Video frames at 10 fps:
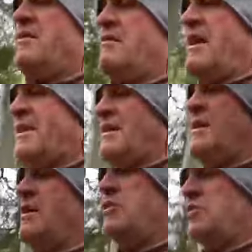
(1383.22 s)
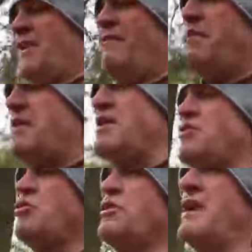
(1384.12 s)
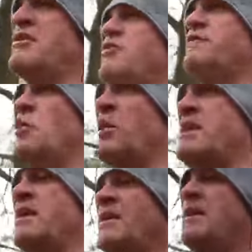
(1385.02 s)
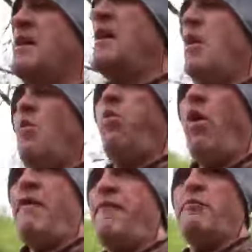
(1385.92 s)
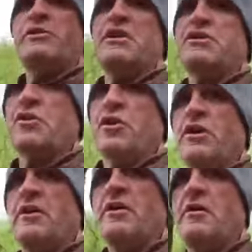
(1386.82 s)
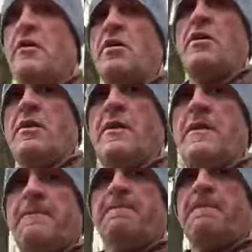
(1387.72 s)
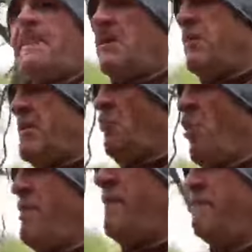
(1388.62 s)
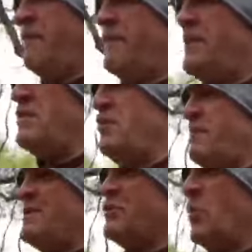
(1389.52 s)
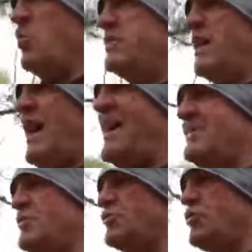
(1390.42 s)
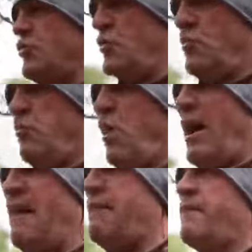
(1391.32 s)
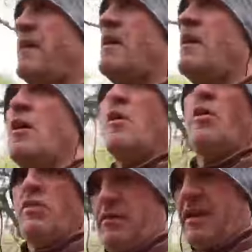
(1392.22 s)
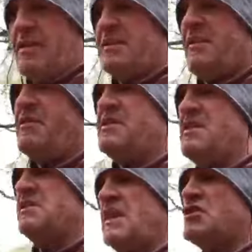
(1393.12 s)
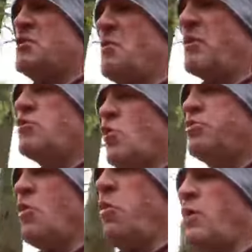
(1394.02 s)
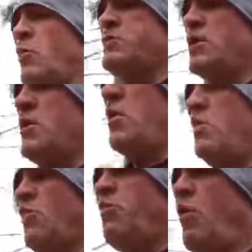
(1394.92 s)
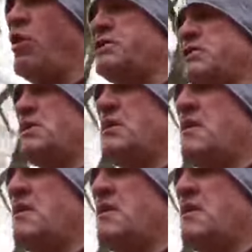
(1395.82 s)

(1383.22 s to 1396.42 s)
right? So everything that you think you've known, what if it wasn't true? Right? What if everything that you've been told isn't true? What if, like in the 17th century, we were told the world was